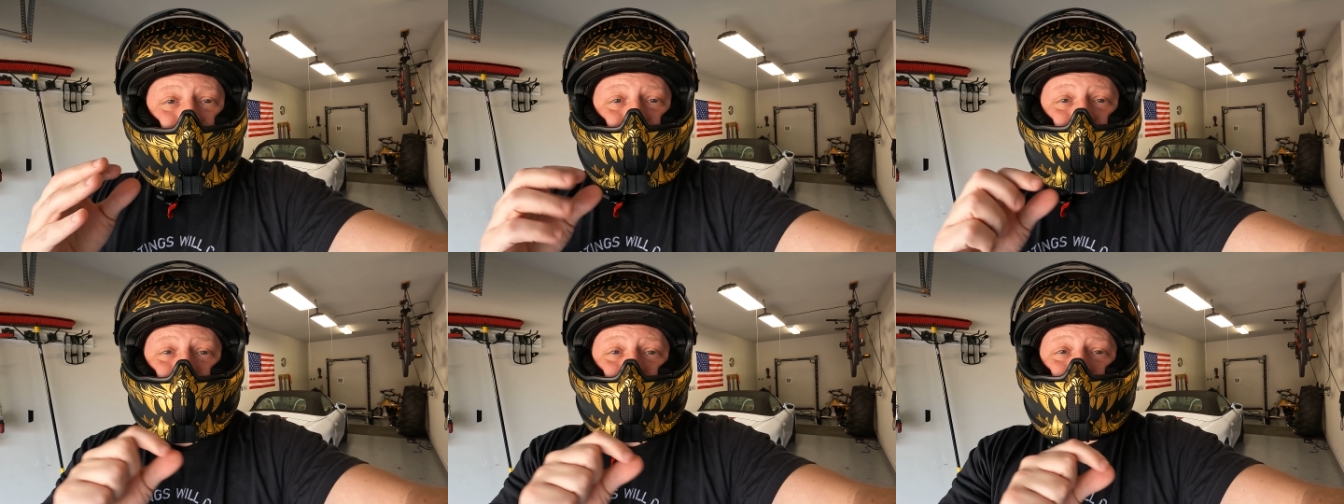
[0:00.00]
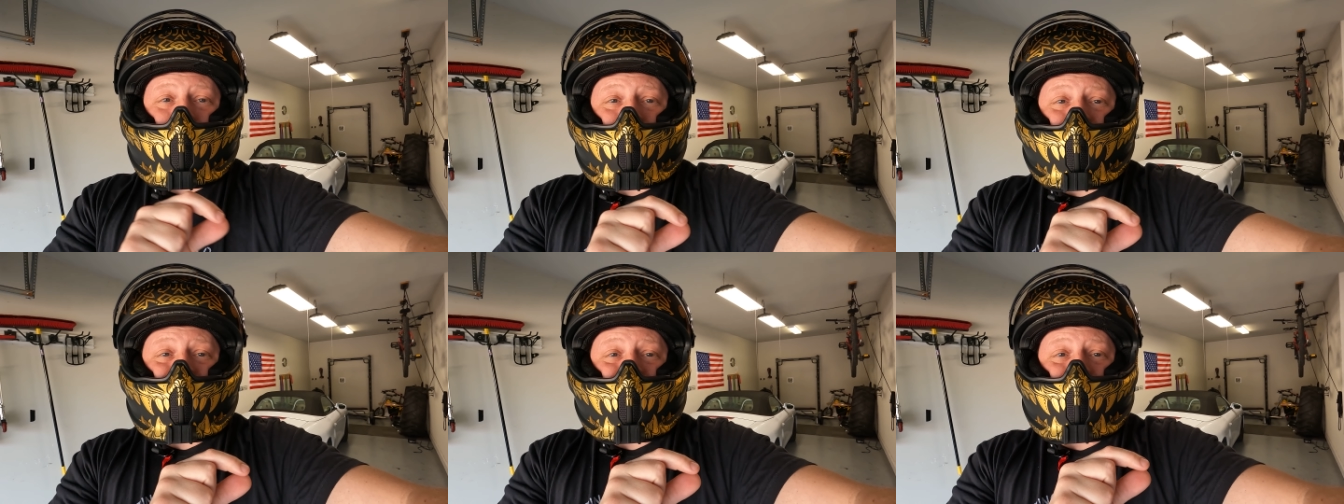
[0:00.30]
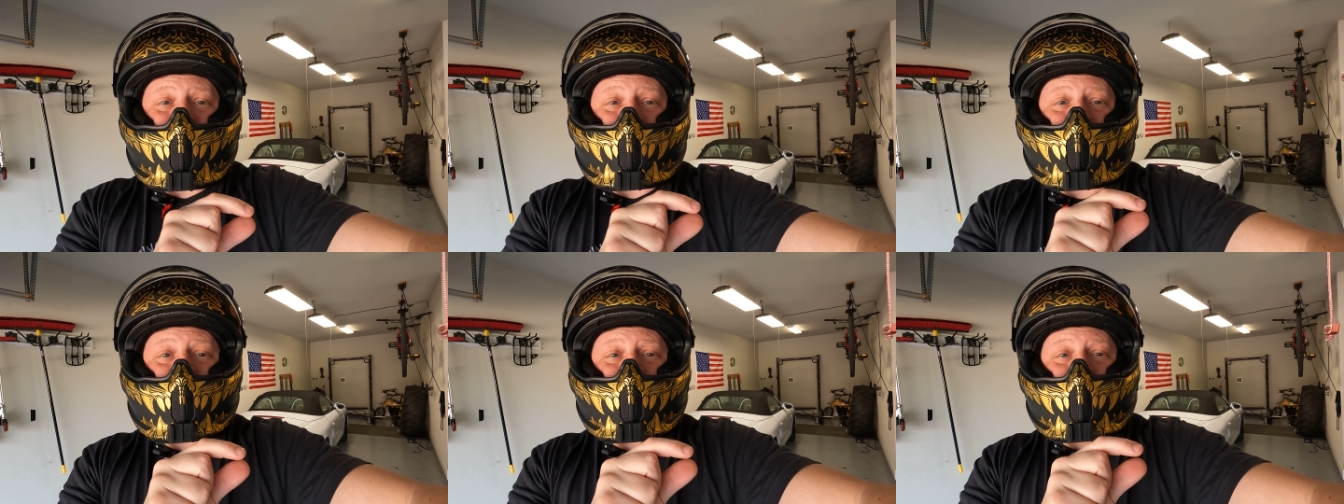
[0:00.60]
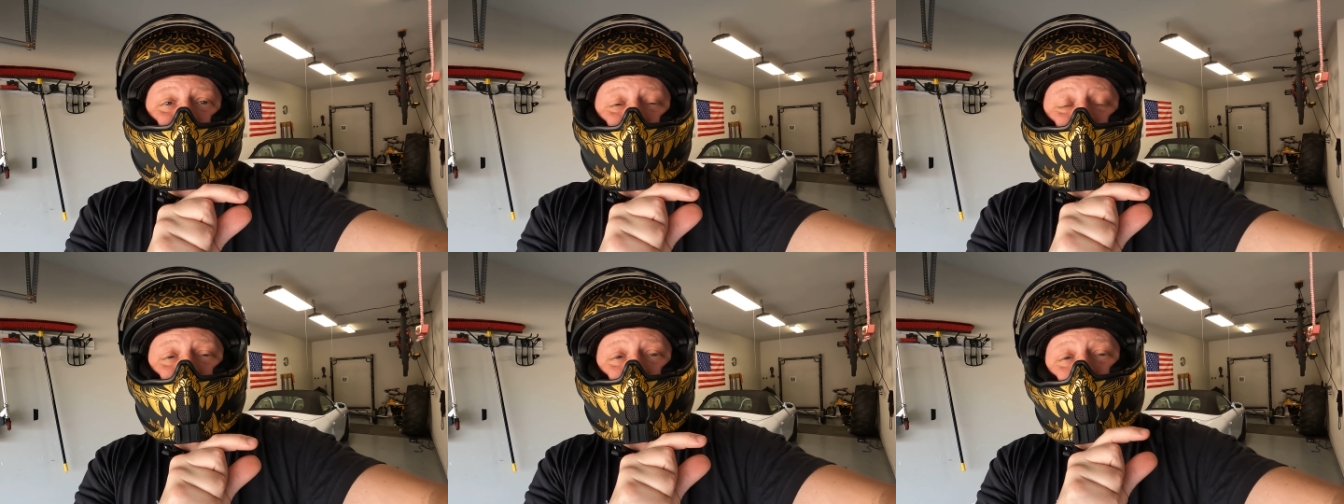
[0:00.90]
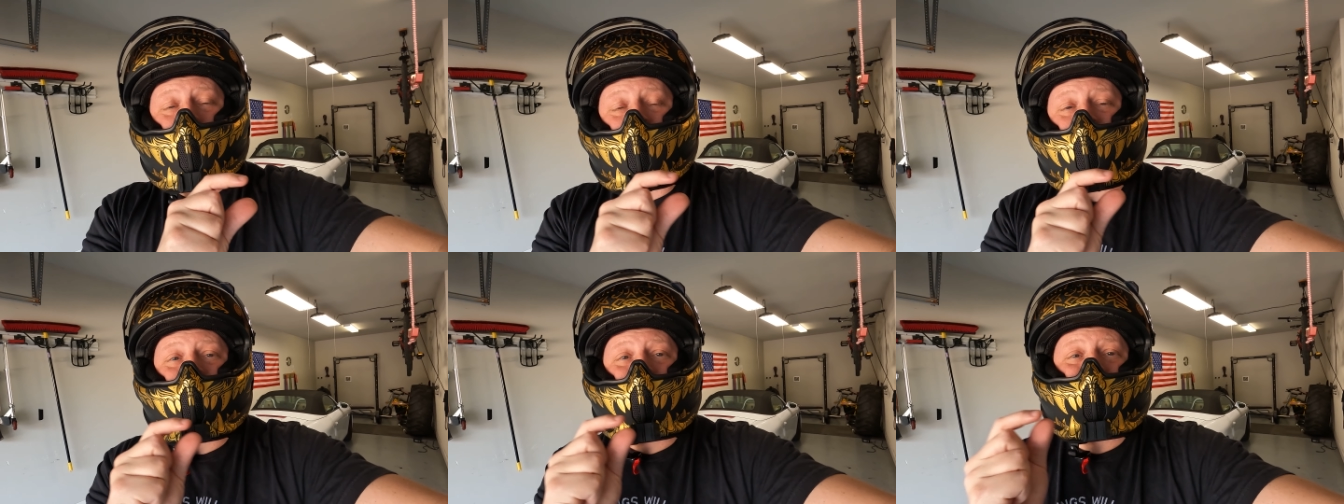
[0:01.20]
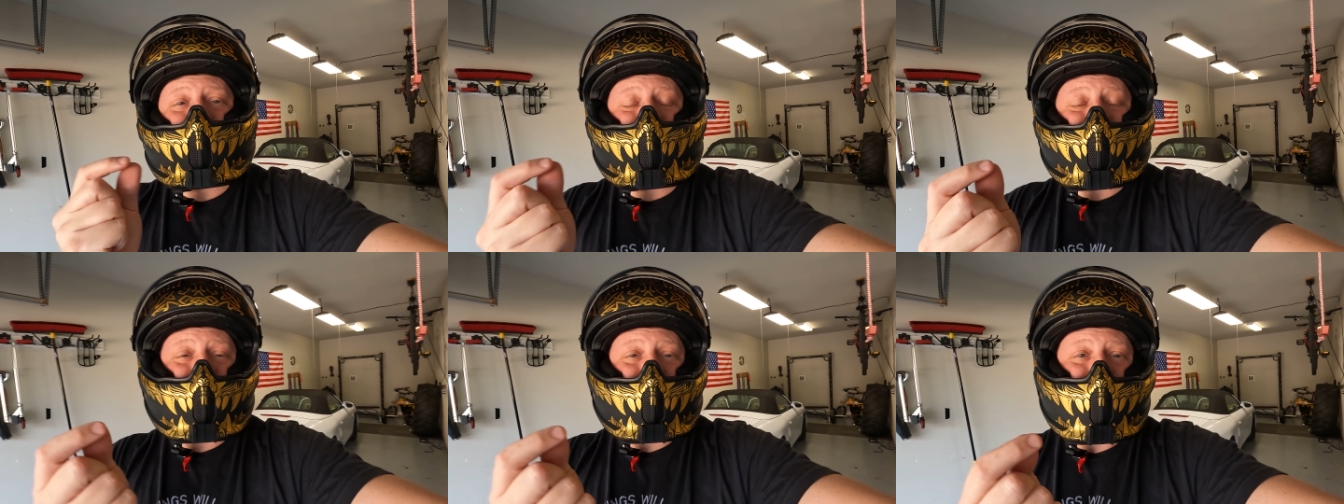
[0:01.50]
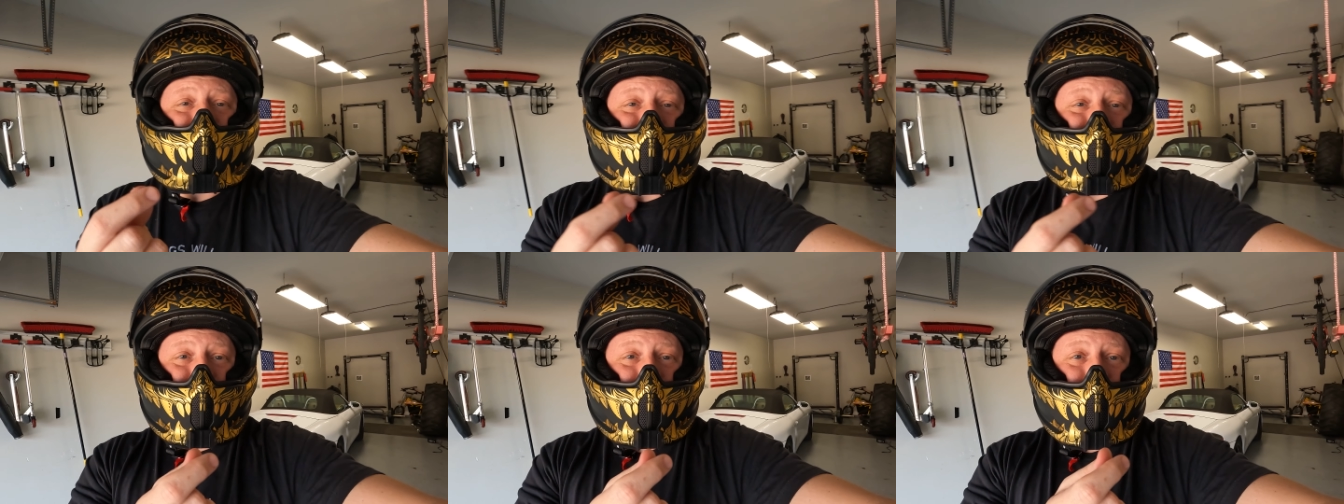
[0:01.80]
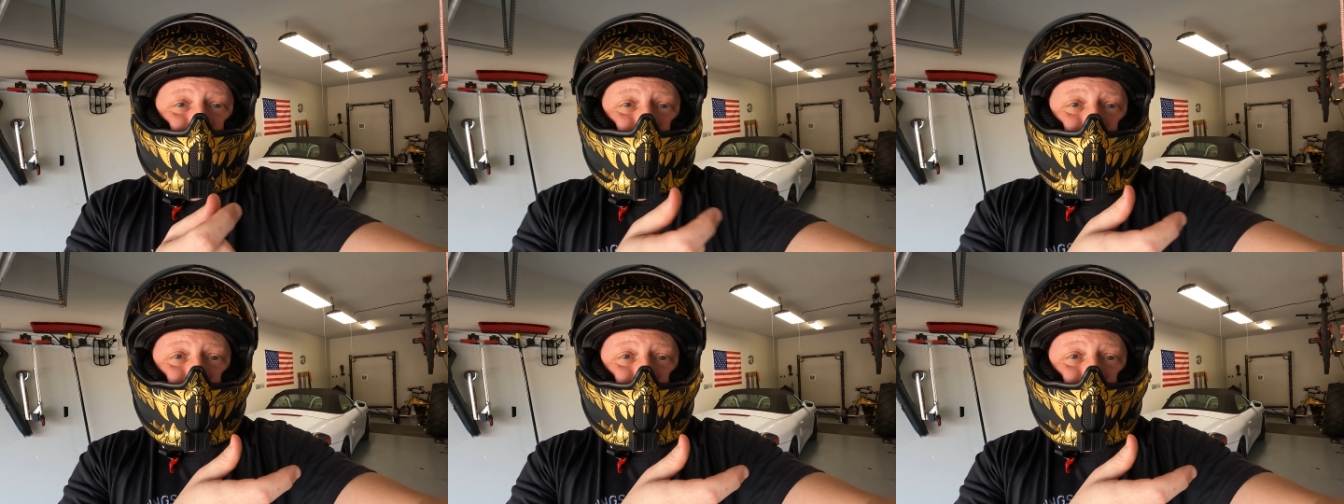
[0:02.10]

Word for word: there are some weird sizing